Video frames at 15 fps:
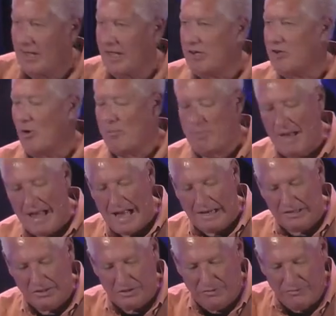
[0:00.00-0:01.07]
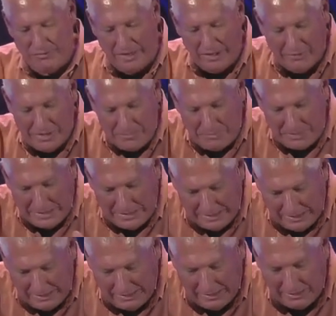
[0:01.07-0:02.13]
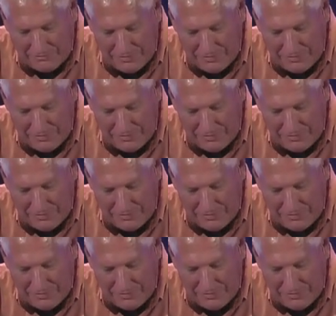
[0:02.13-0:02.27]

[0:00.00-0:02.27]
and go back to the very beginning